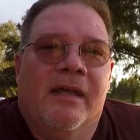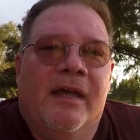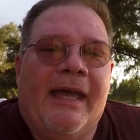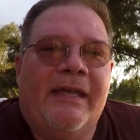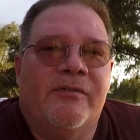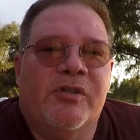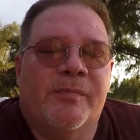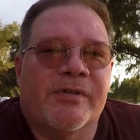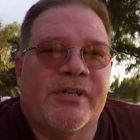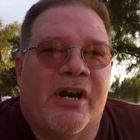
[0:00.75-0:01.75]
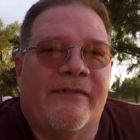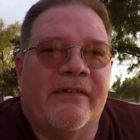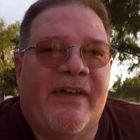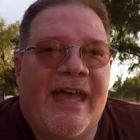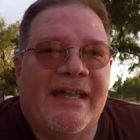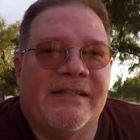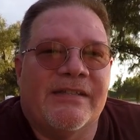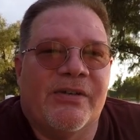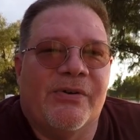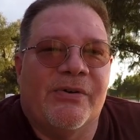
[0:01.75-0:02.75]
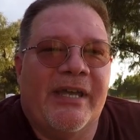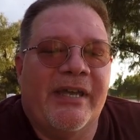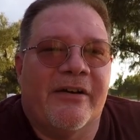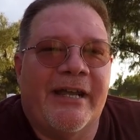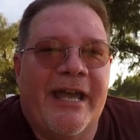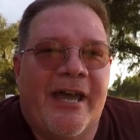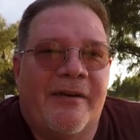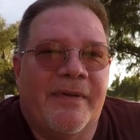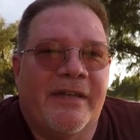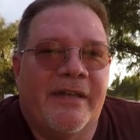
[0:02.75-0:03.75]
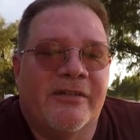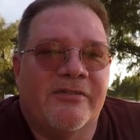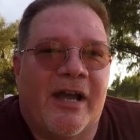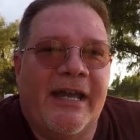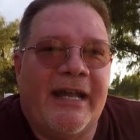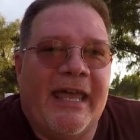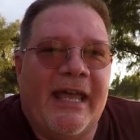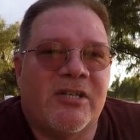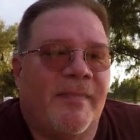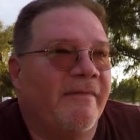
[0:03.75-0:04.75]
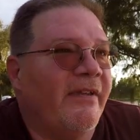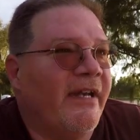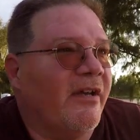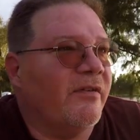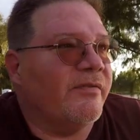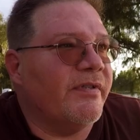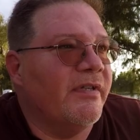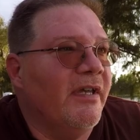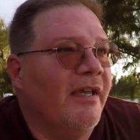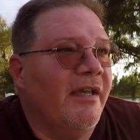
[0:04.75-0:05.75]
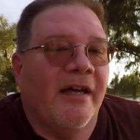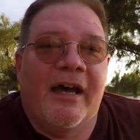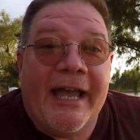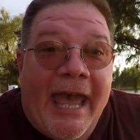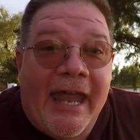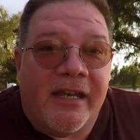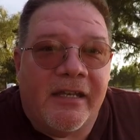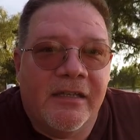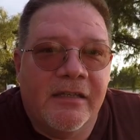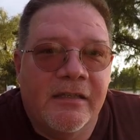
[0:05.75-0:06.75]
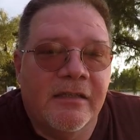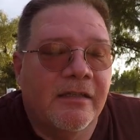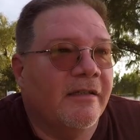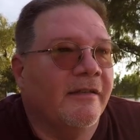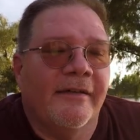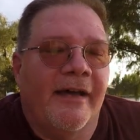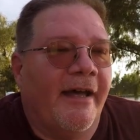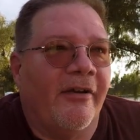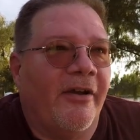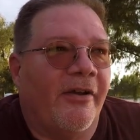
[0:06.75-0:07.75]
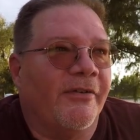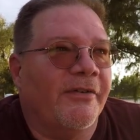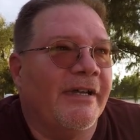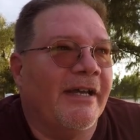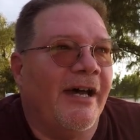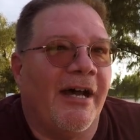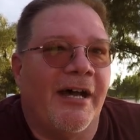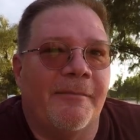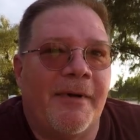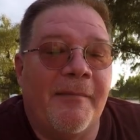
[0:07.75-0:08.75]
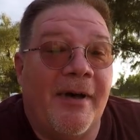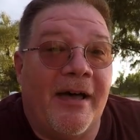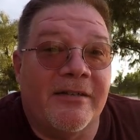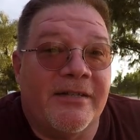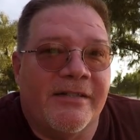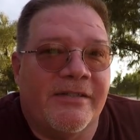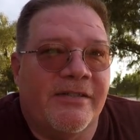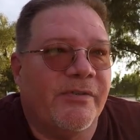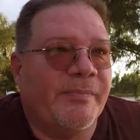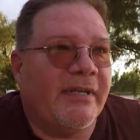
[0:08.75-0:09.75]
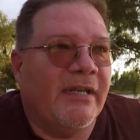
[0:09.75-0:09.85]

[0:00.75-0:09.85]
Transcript: Hey YouTubers and RV fans, so here I am trying to catch up on videos again. I don't know, um, I apologize to you, but